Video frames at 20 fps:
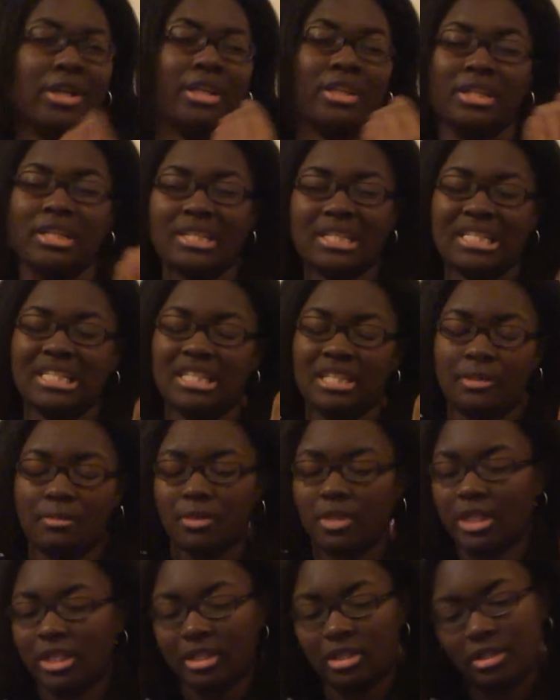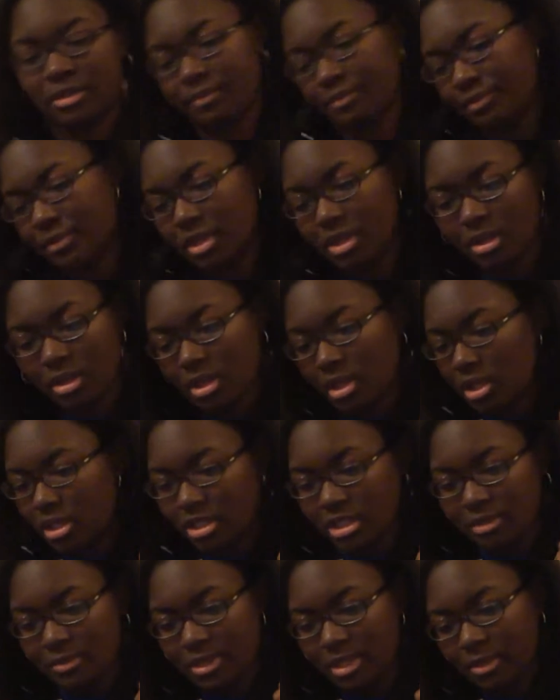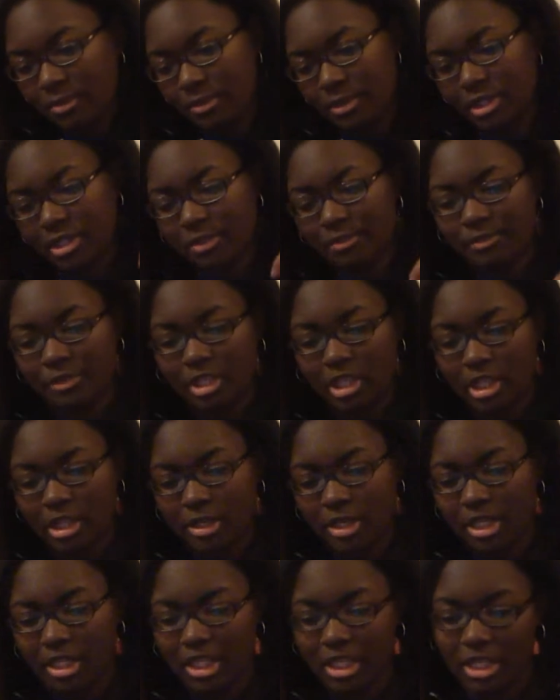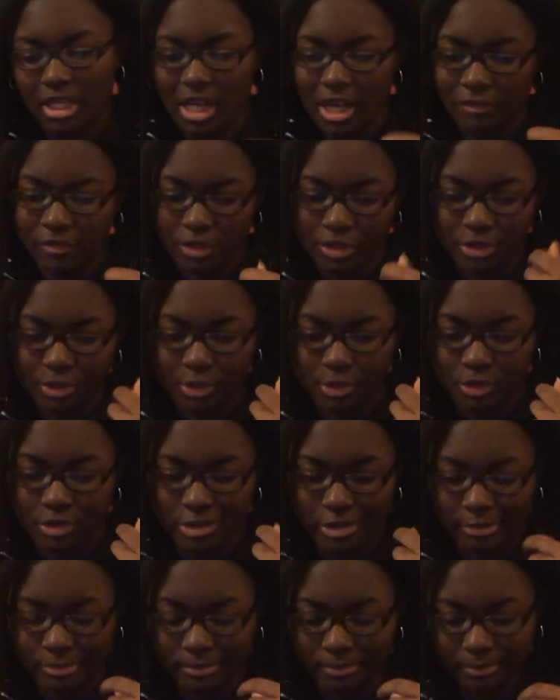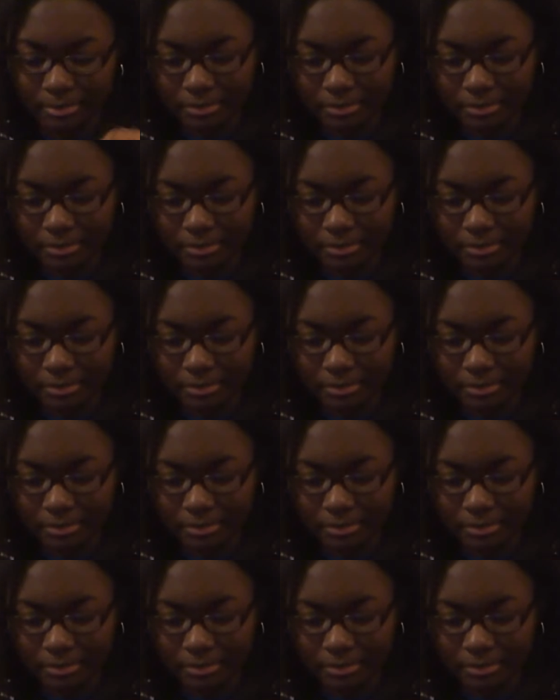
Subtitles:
at least it seemed like it. to me. But yeah, and then after school,